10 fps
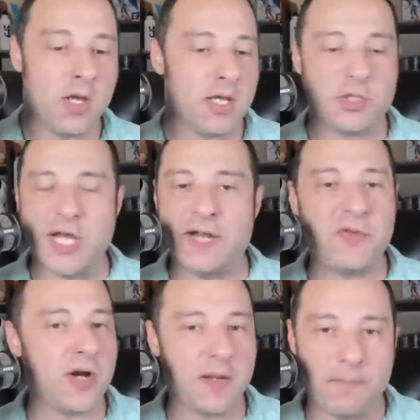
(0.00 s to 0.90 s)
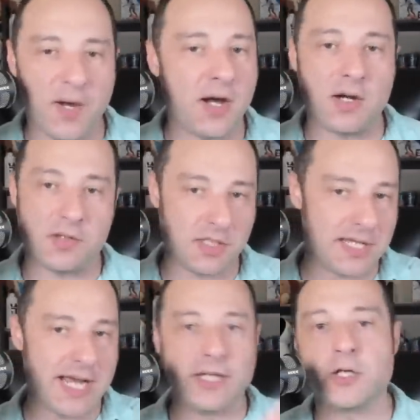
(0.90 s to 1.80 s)
Jen, if you're at a bar or the
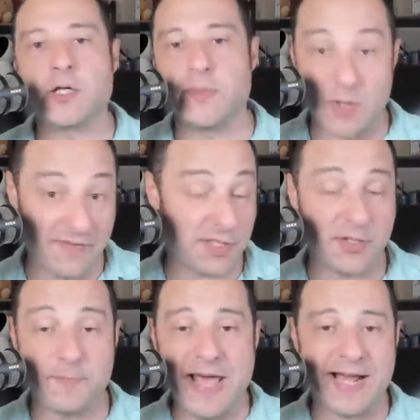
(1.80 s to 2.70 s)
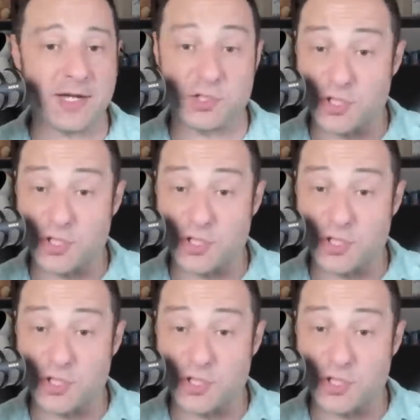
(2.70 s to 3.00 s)
dining room and you have the soda package,